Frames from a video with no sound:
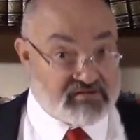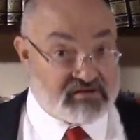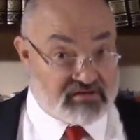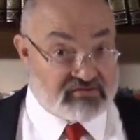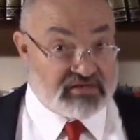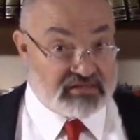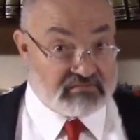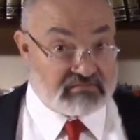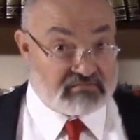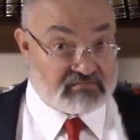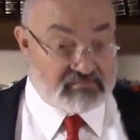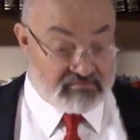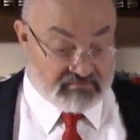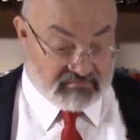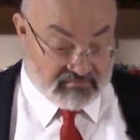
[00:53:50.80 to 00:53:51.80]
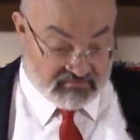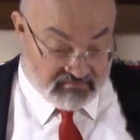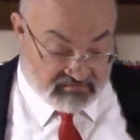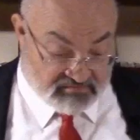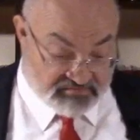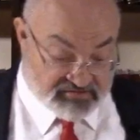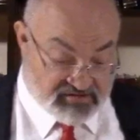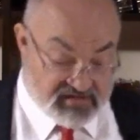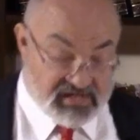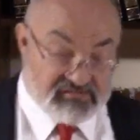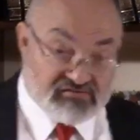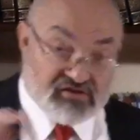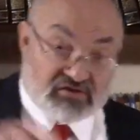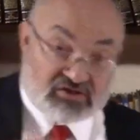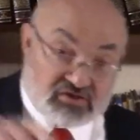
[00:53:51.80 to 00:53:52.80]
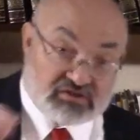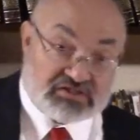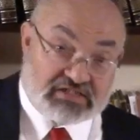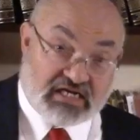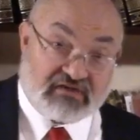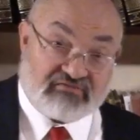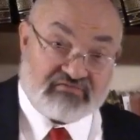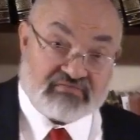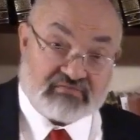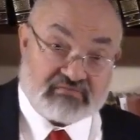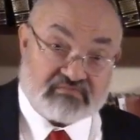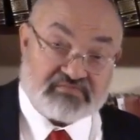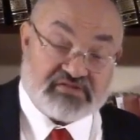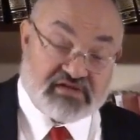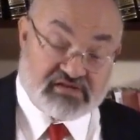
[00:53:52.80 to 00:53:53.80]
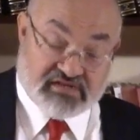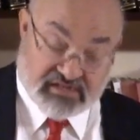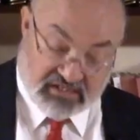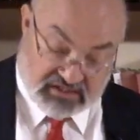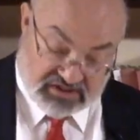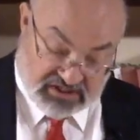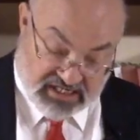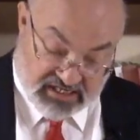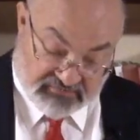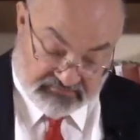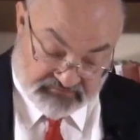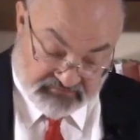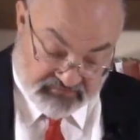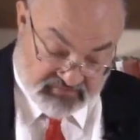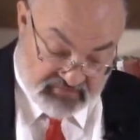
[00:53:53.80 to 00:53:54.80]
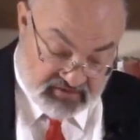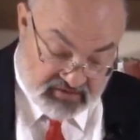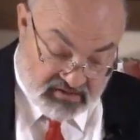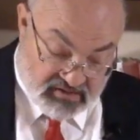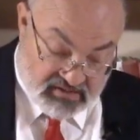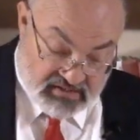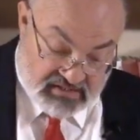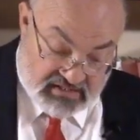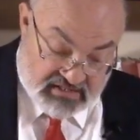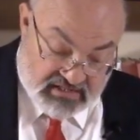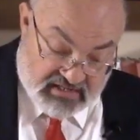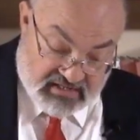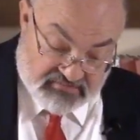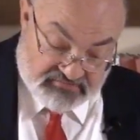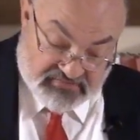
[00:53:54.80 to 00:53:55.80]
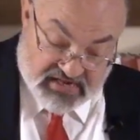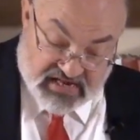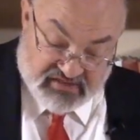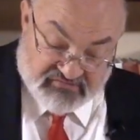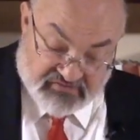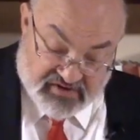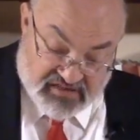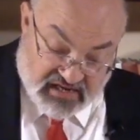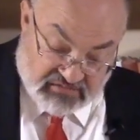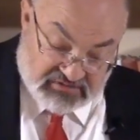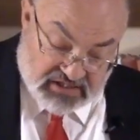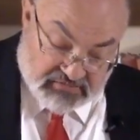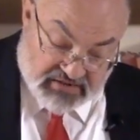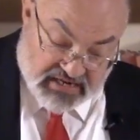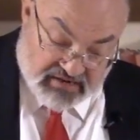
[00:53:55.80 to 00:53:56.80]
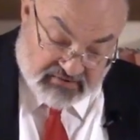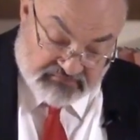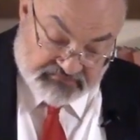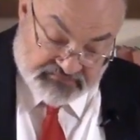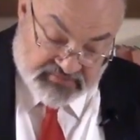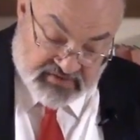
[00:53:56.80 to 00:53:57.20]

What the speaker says: Agree? So even your Jewish stuff is an English key. As for the subject matter,